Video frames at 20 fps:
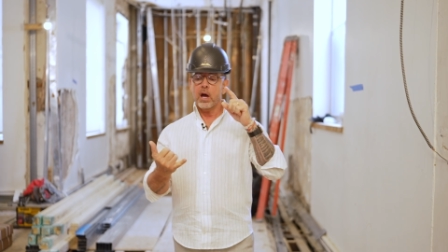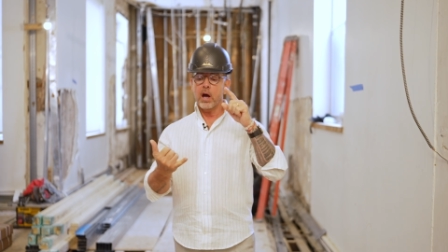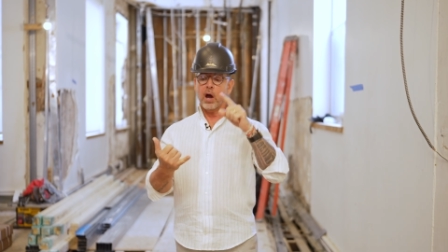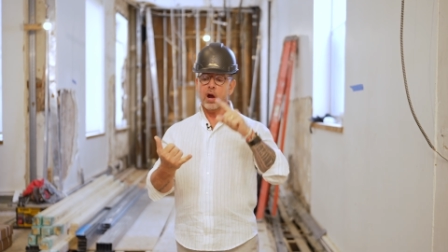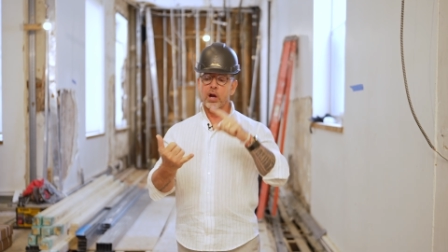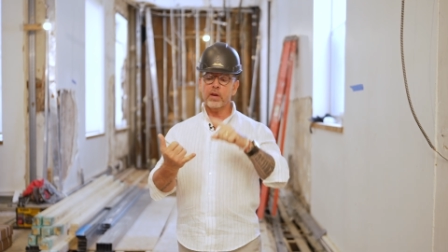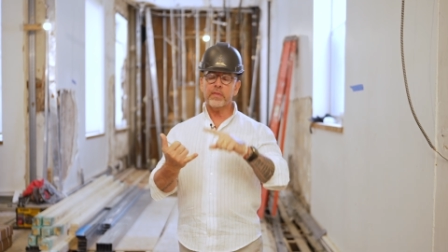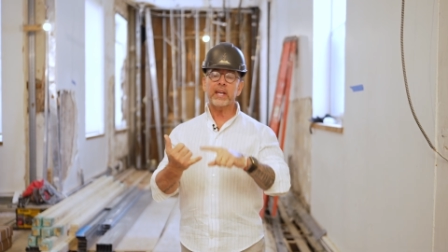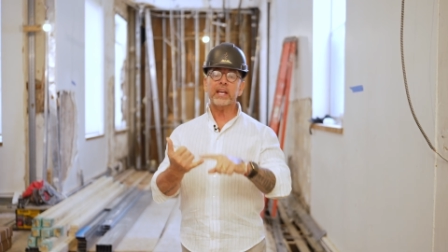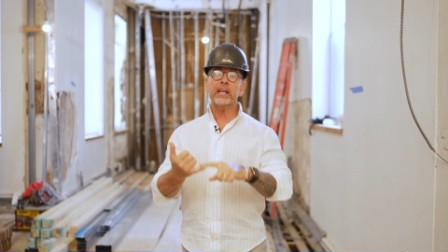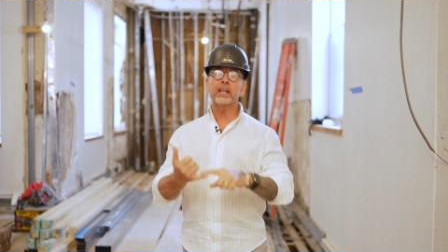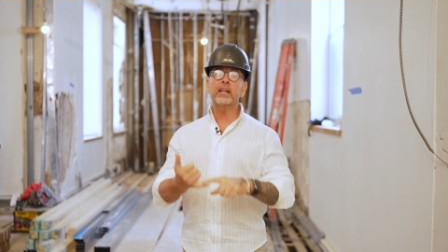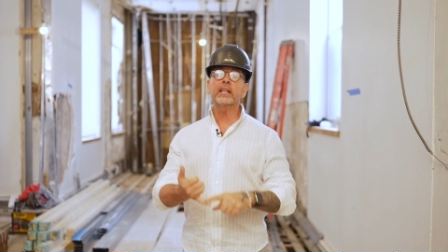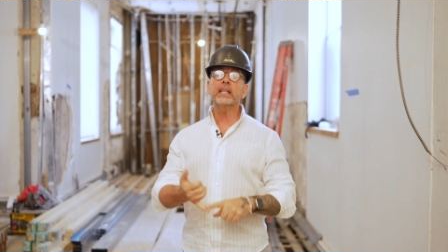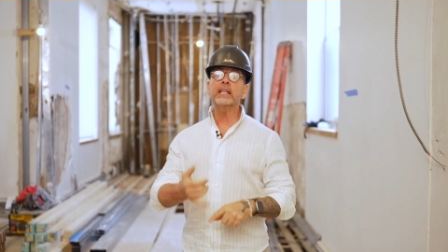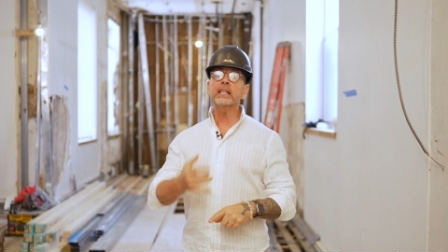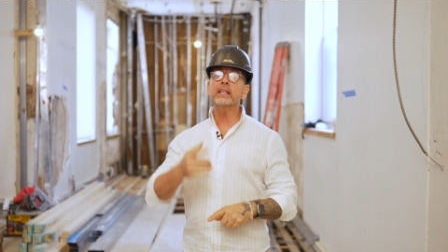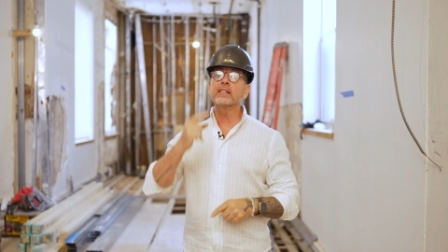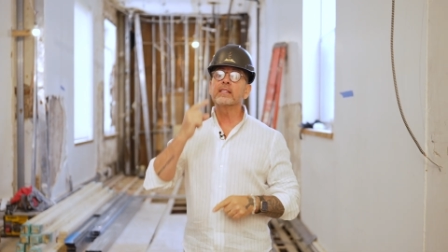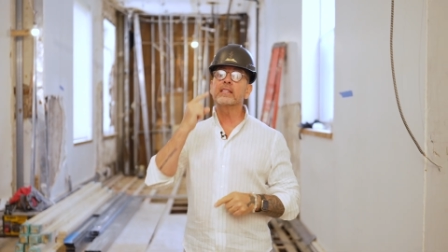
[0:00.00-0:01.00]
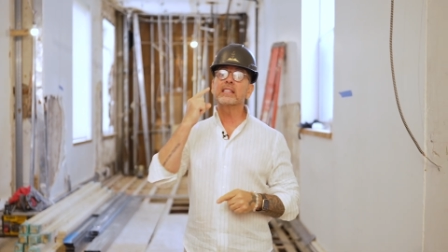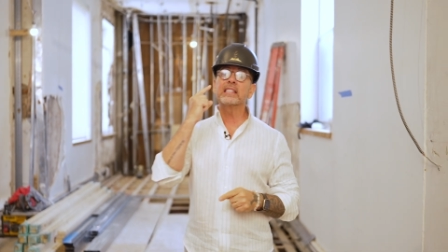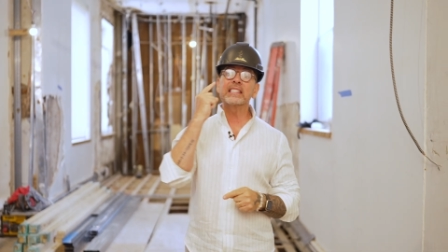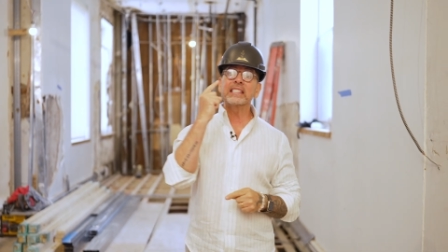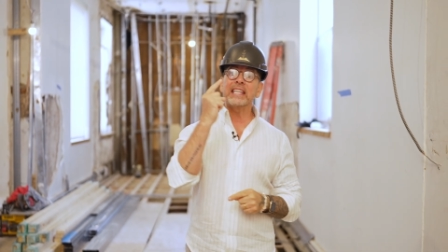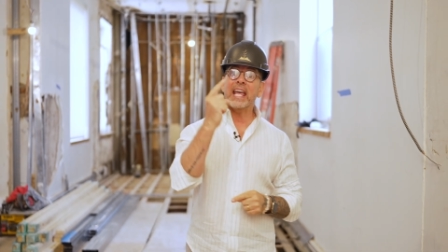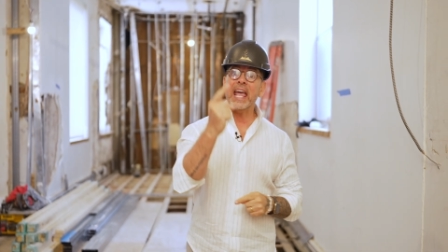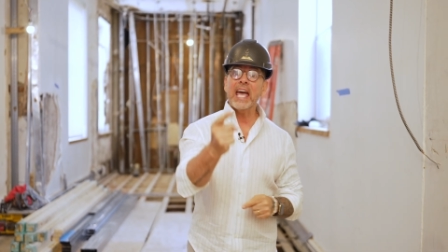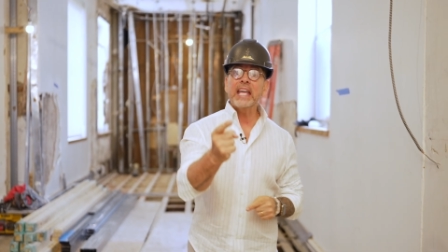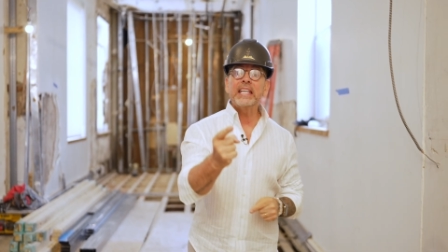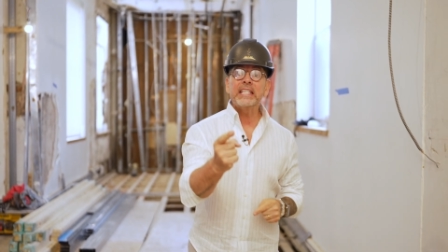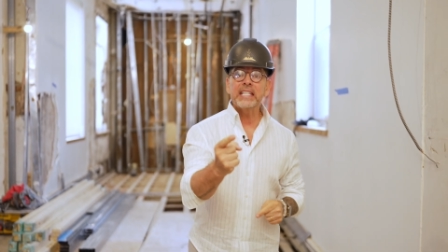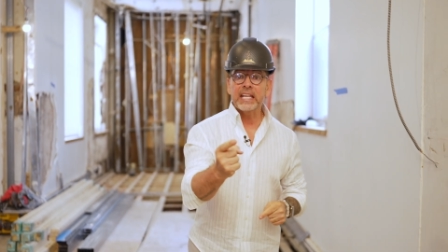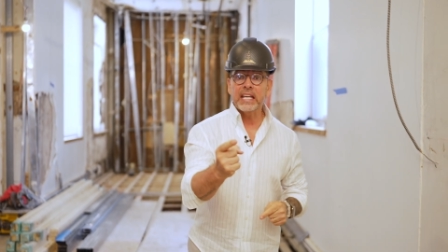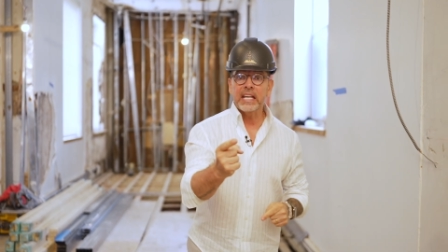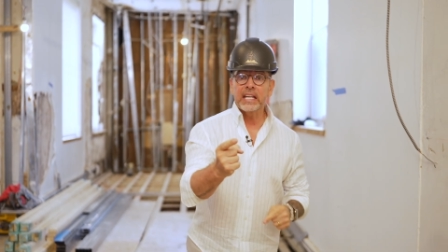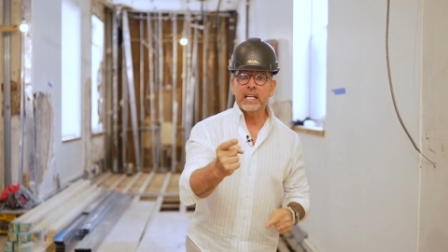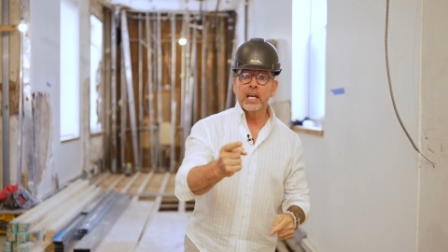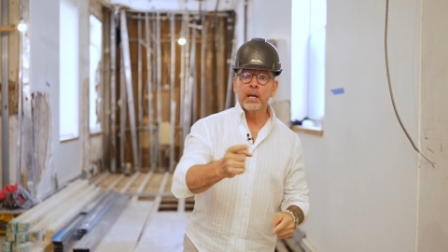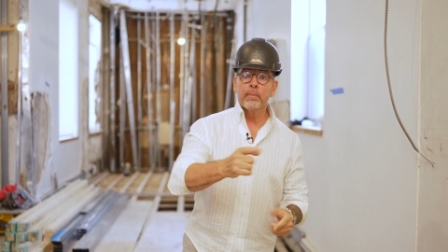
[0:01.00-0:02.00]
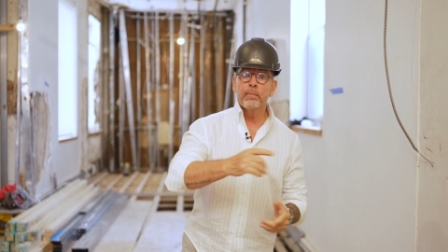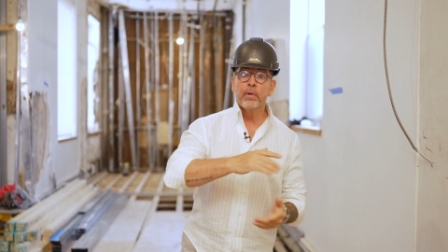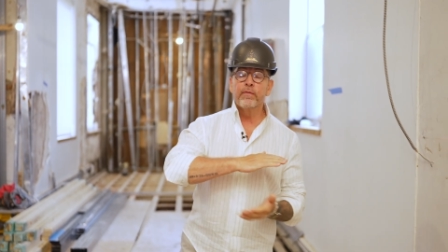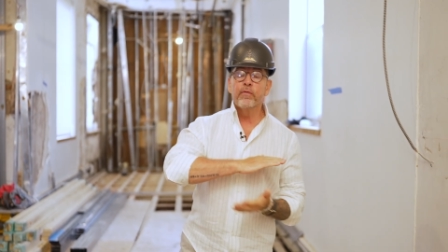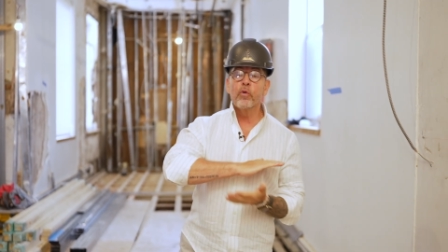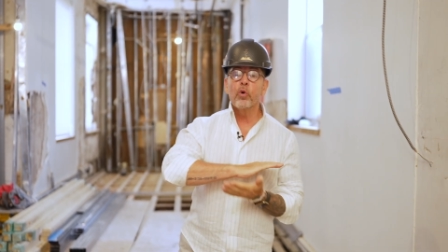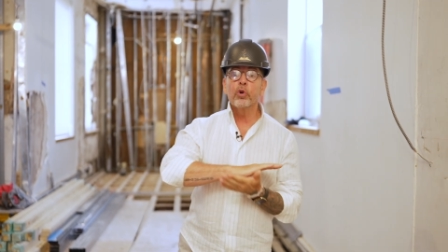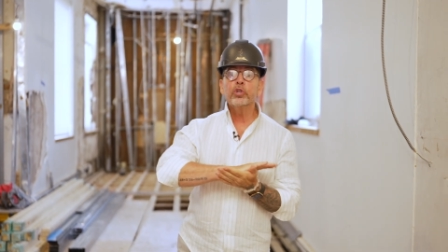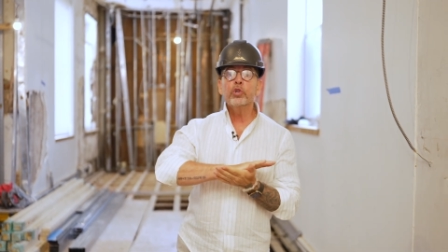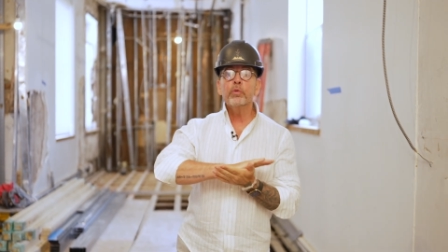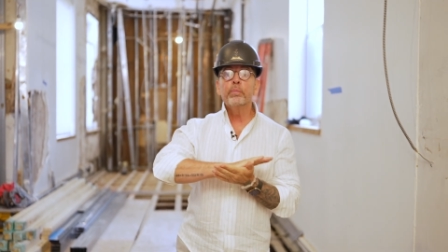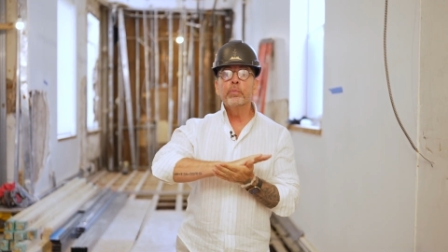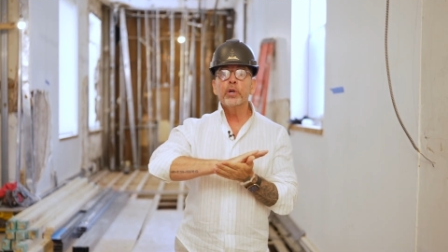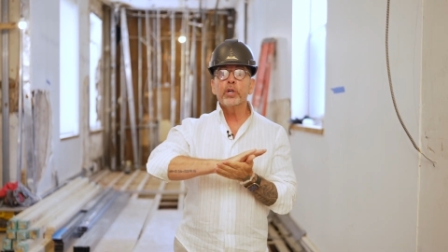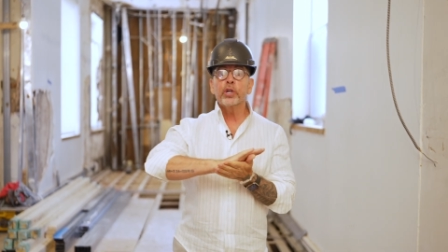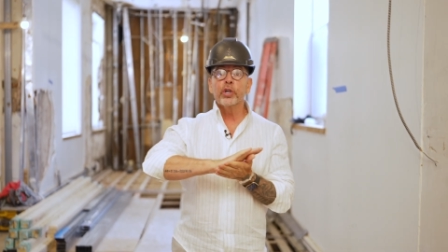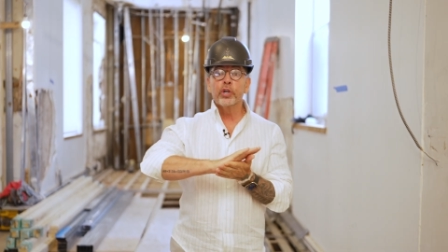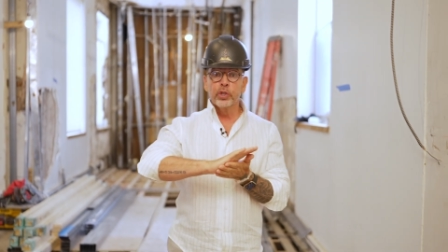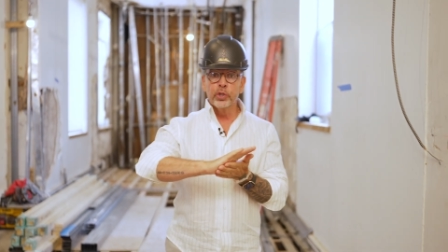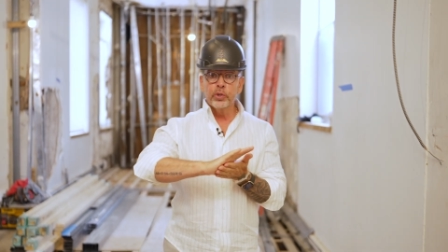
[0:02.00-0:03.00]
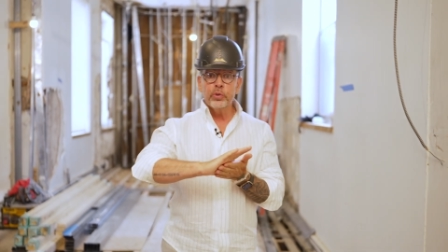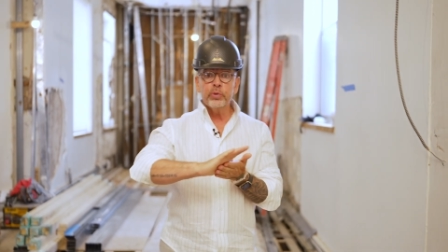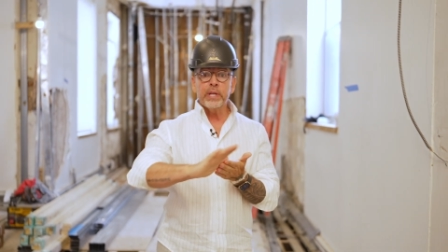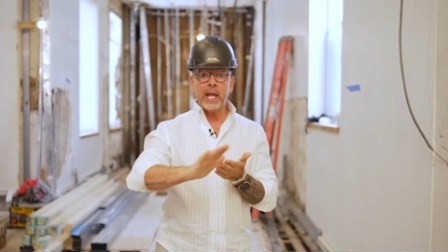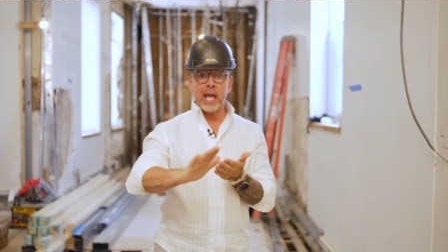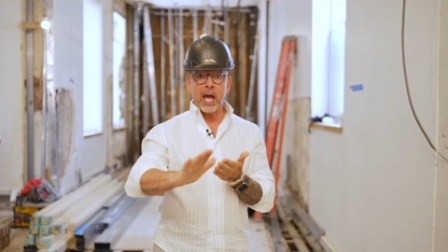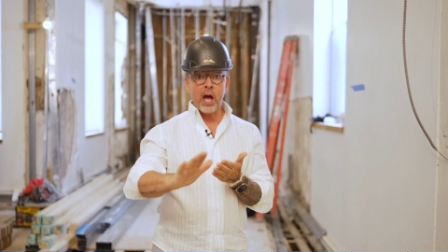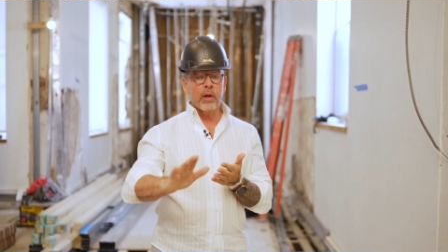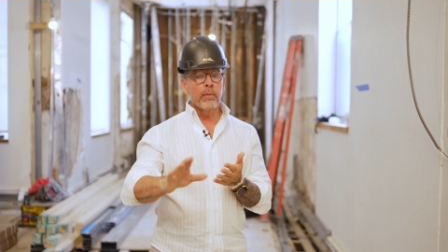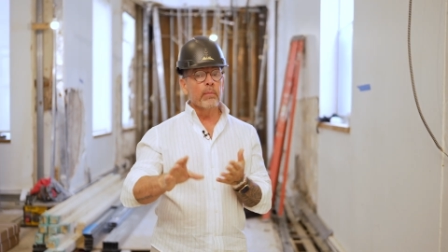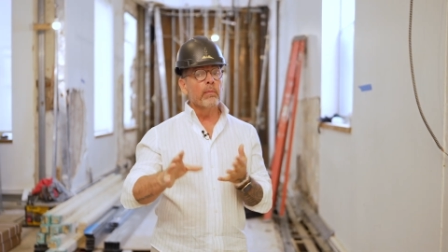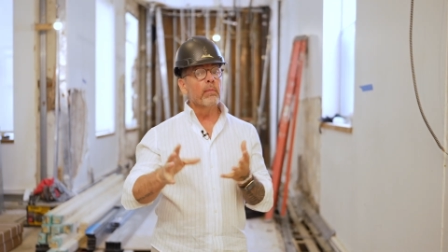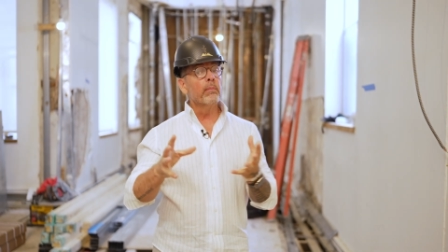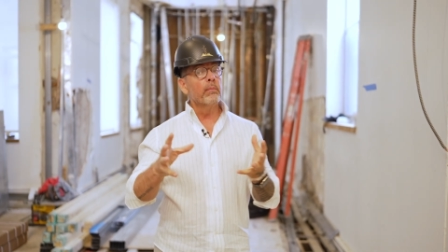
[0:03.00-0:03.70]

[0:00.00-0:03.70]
are they going to need sanding before you put glue down?